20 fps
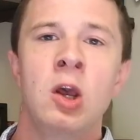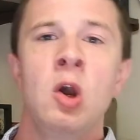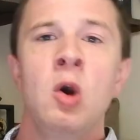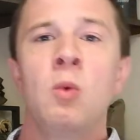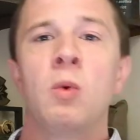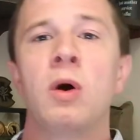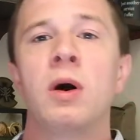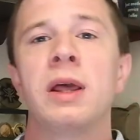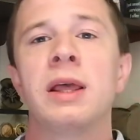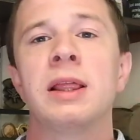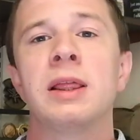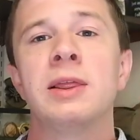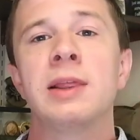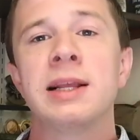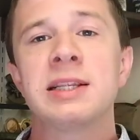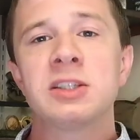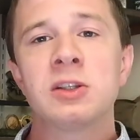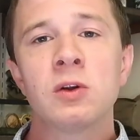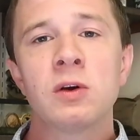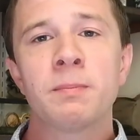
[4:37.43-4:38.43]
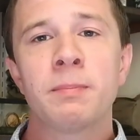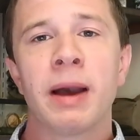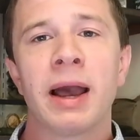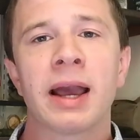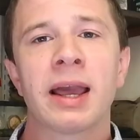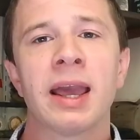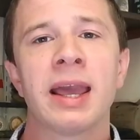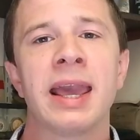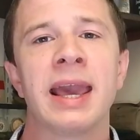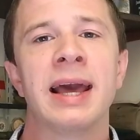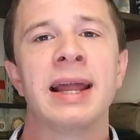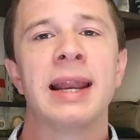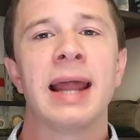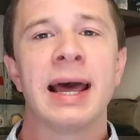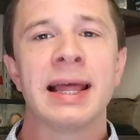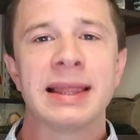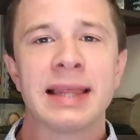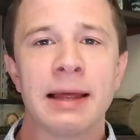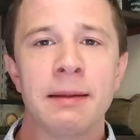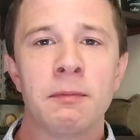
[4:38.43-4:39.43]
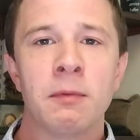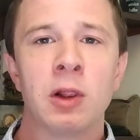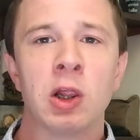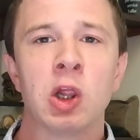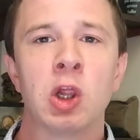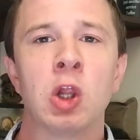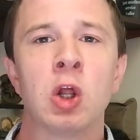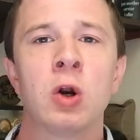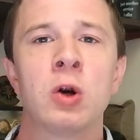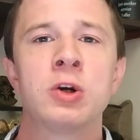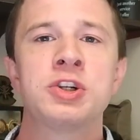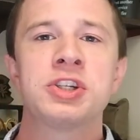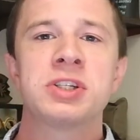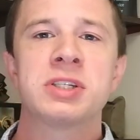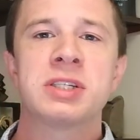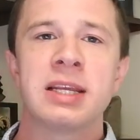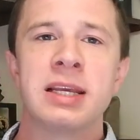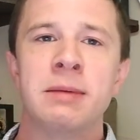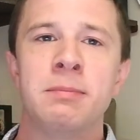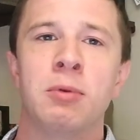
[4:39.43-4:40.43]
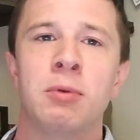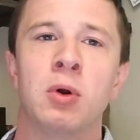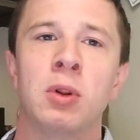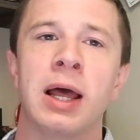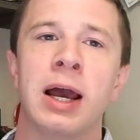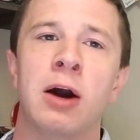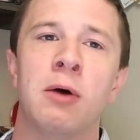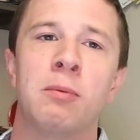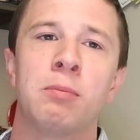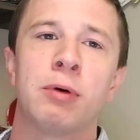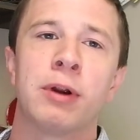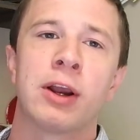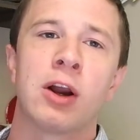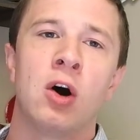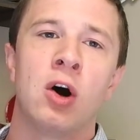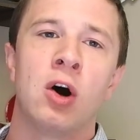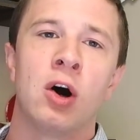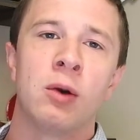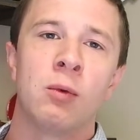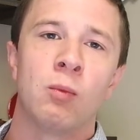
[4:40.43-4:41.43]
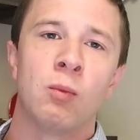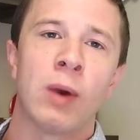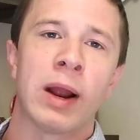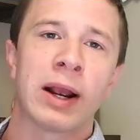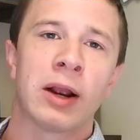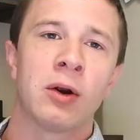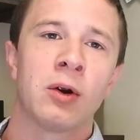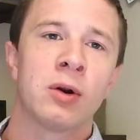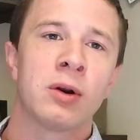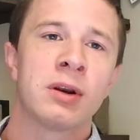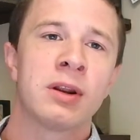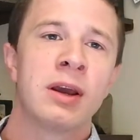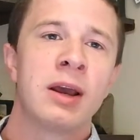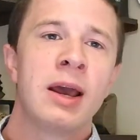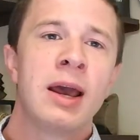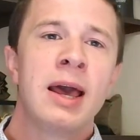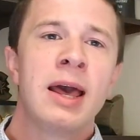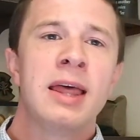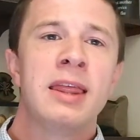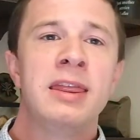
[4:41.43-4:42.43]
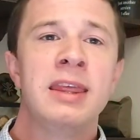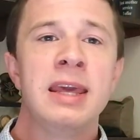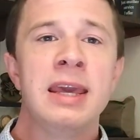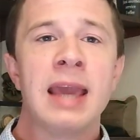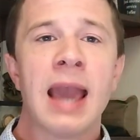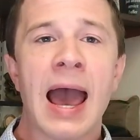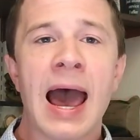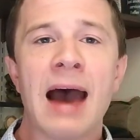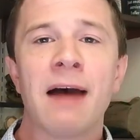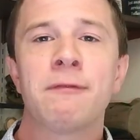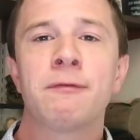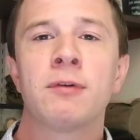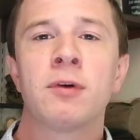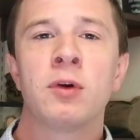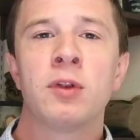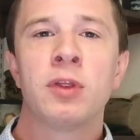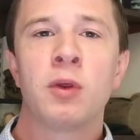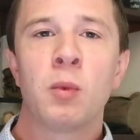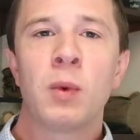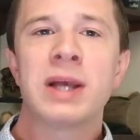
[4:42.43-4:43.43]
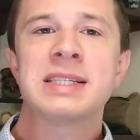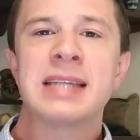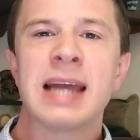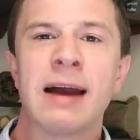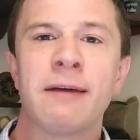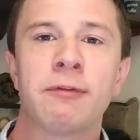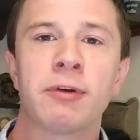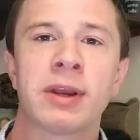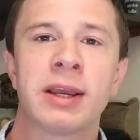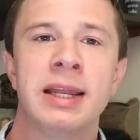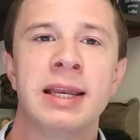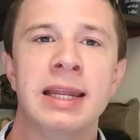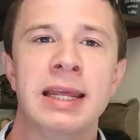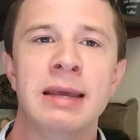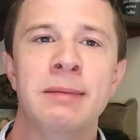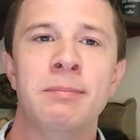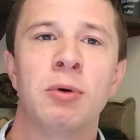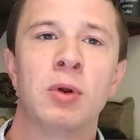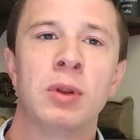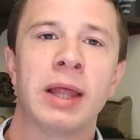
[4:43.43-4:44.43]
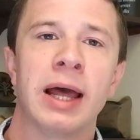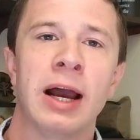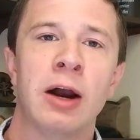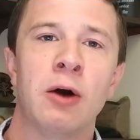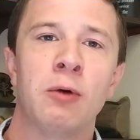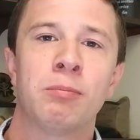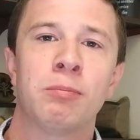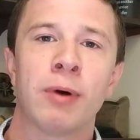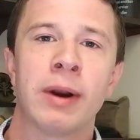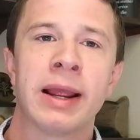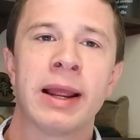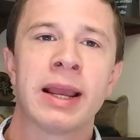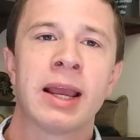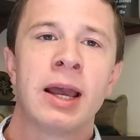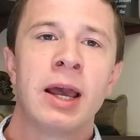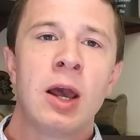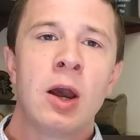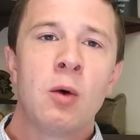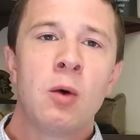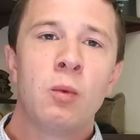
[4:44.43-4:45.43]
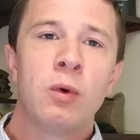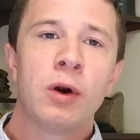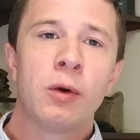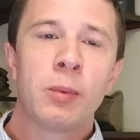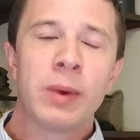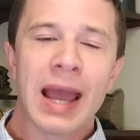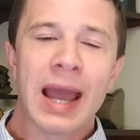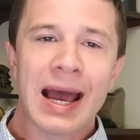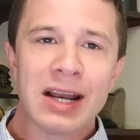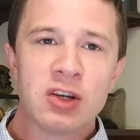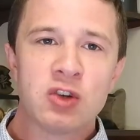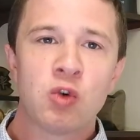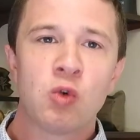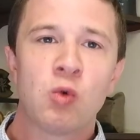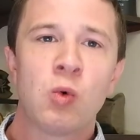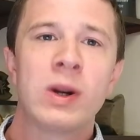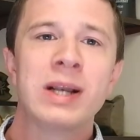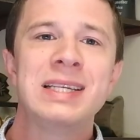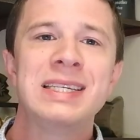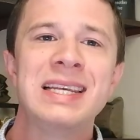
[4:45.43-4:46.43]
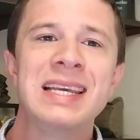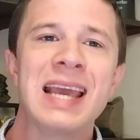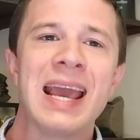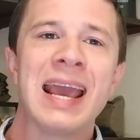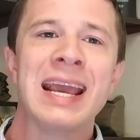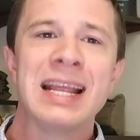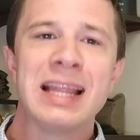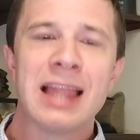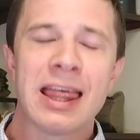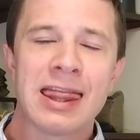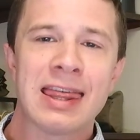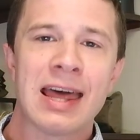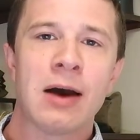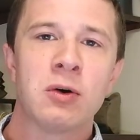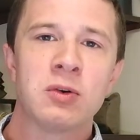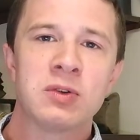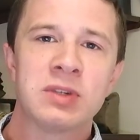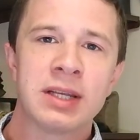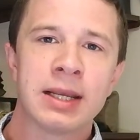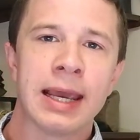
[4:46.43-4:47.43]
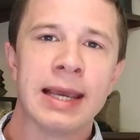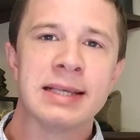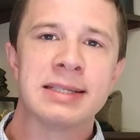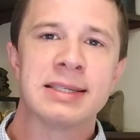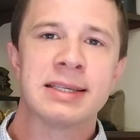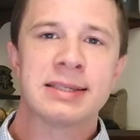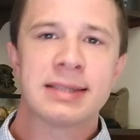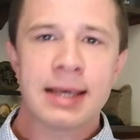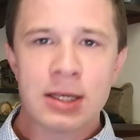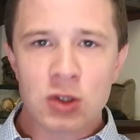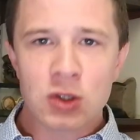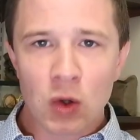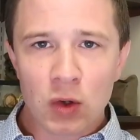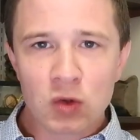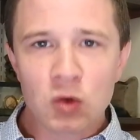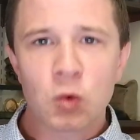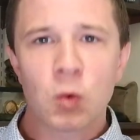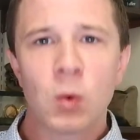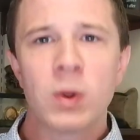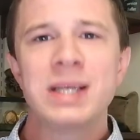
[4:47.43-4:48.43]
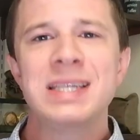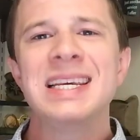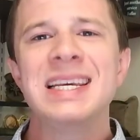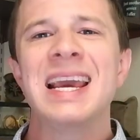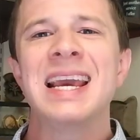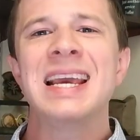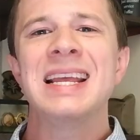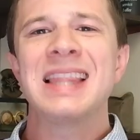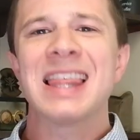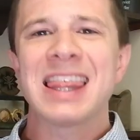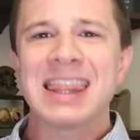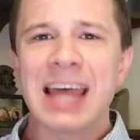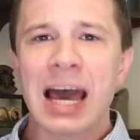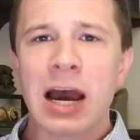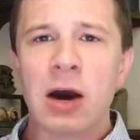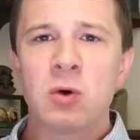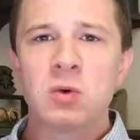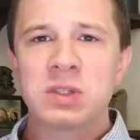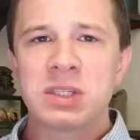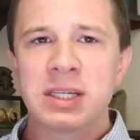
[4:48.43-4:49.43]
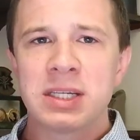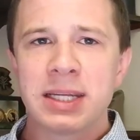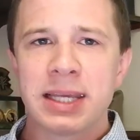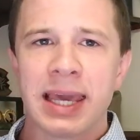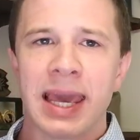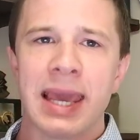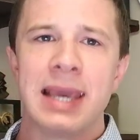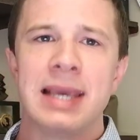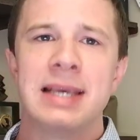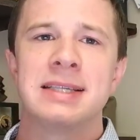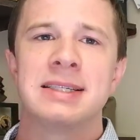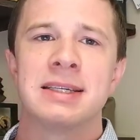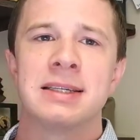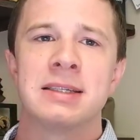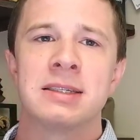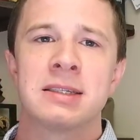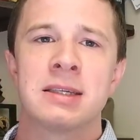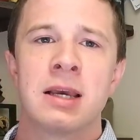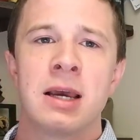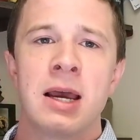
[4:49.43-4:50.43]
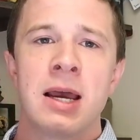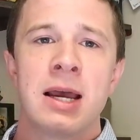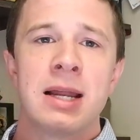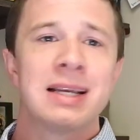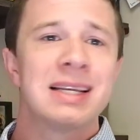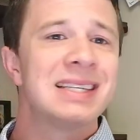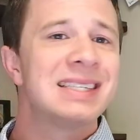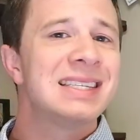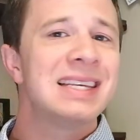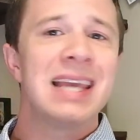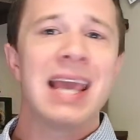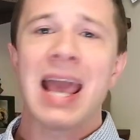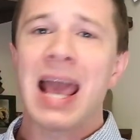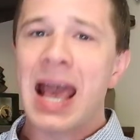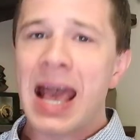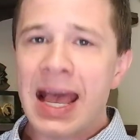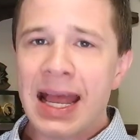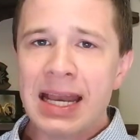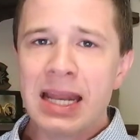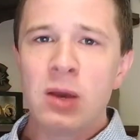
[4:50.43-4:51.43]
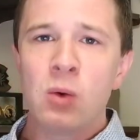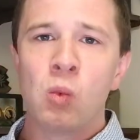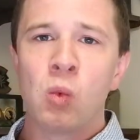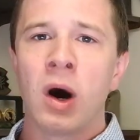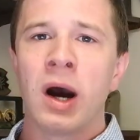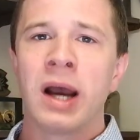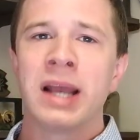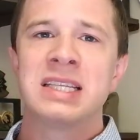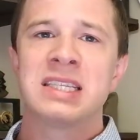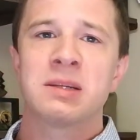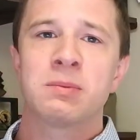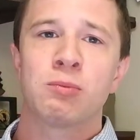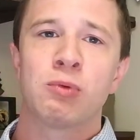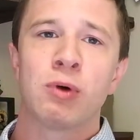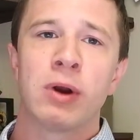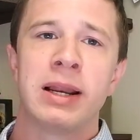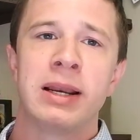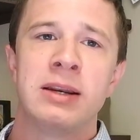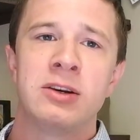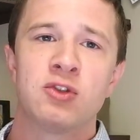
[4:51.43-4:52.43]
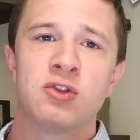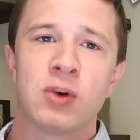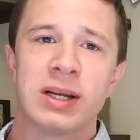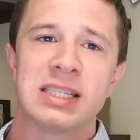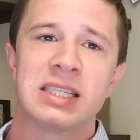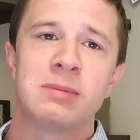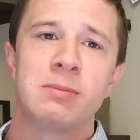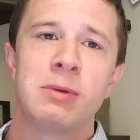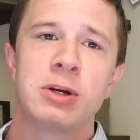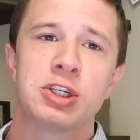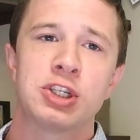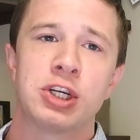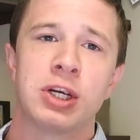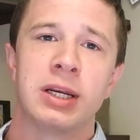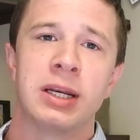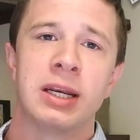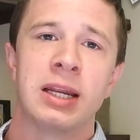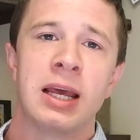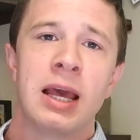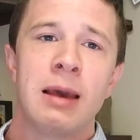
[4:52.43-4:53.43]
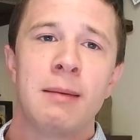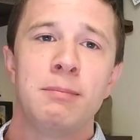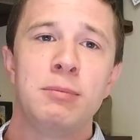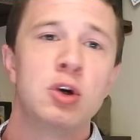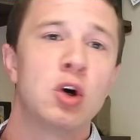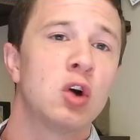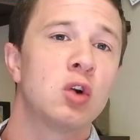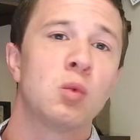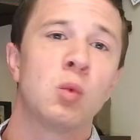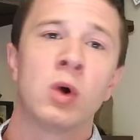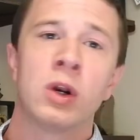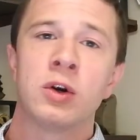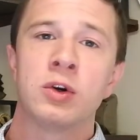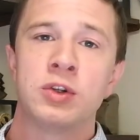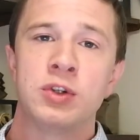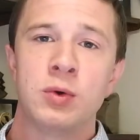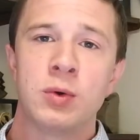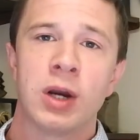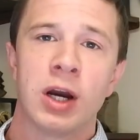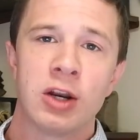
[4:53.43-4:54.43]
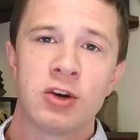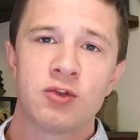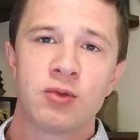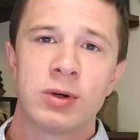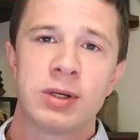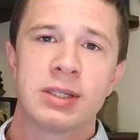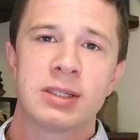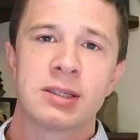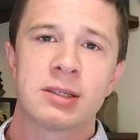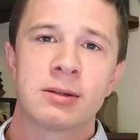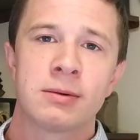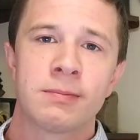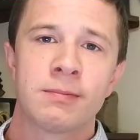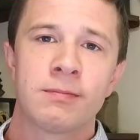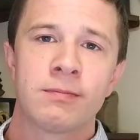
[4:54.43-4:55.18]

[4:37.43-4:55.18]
Well, let's look back again at that largest Ebola outbreak on record, the West African Ebola outbreak, where we had 28,000 cases. It took 28,000 cases to see any widespread transmission beyond 1 or 2 countries.